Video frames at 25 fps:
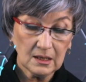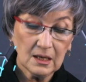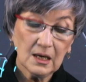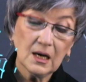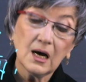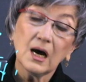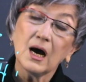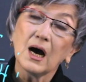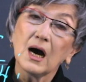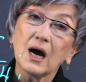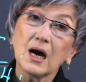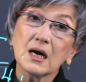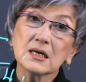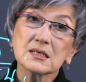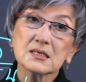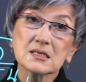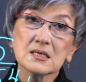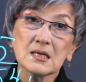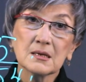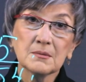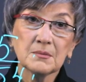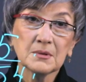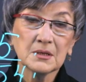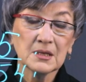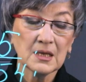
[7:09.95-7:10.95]
and the
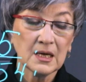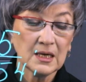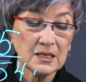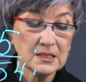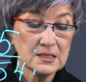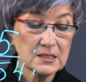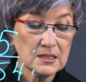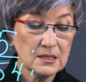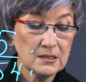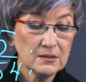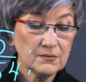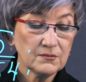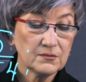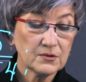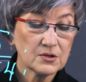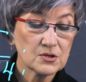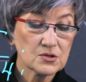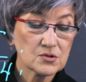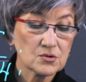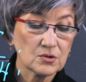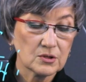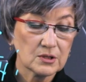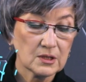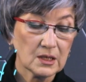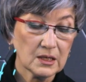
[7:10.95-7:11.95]
denominator will
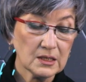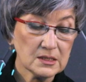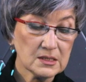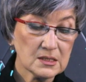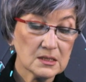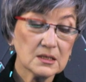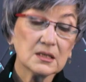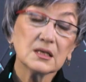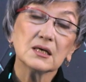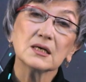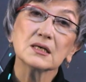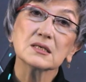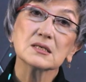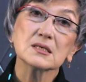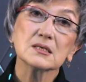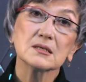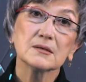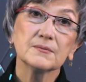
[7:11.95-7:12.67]
result in 12.